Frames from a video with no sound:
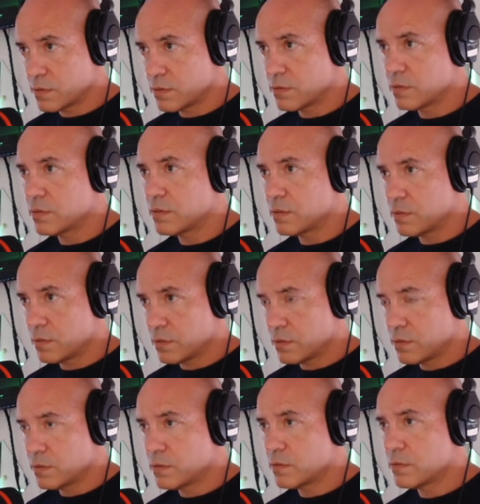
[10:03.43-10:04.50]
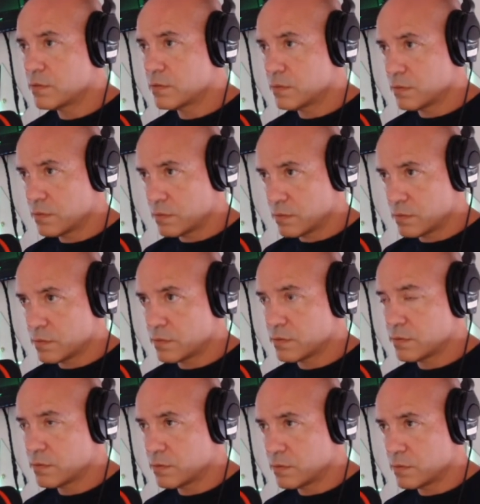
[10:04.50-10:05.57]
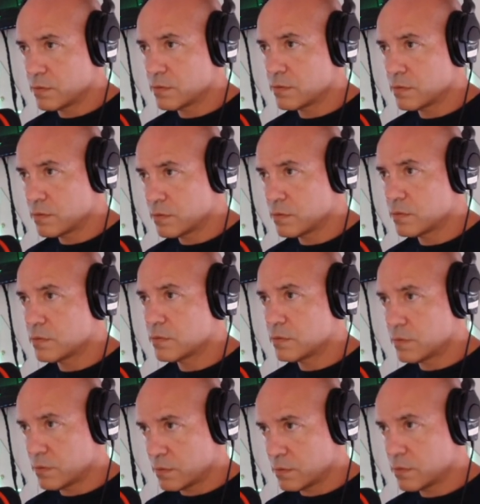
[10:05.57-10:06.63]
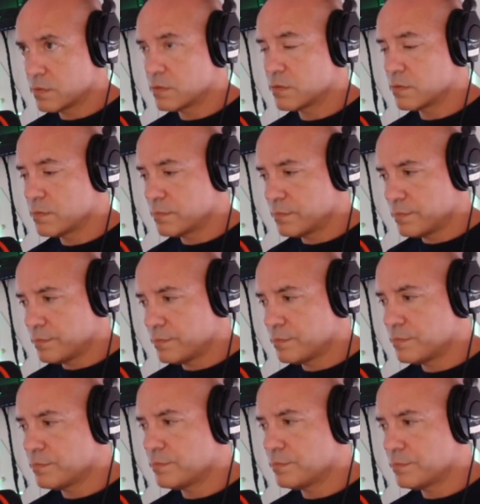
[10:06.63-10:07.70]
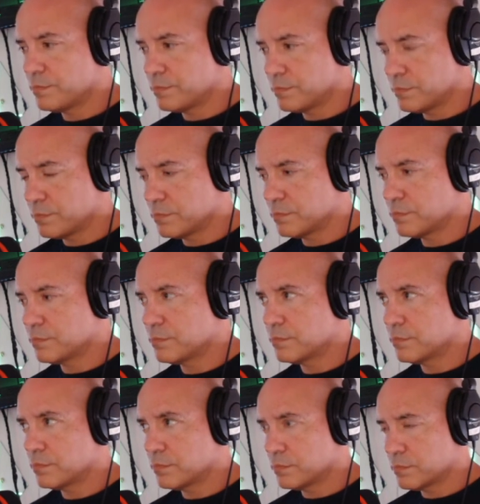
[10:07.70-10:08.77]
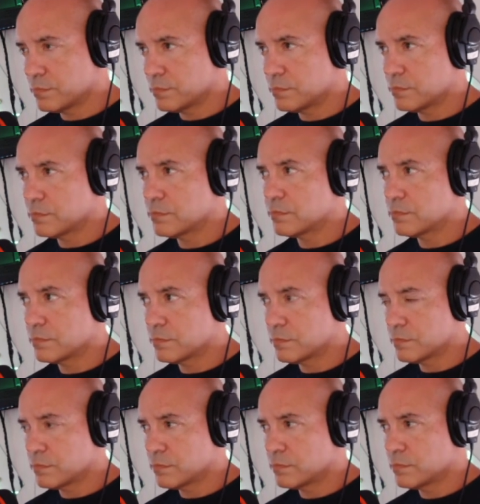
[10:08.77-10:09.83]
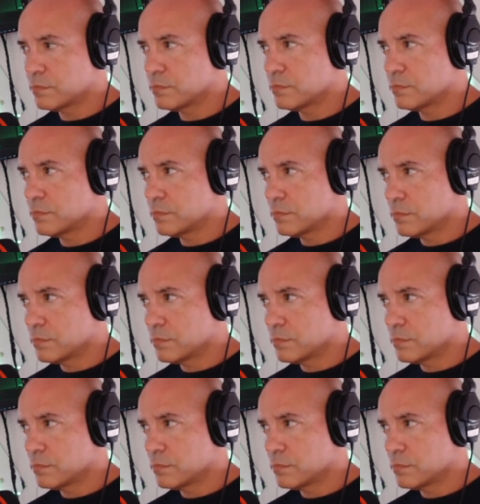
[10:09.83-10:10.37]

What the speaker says: No words are spoken by the person on screen.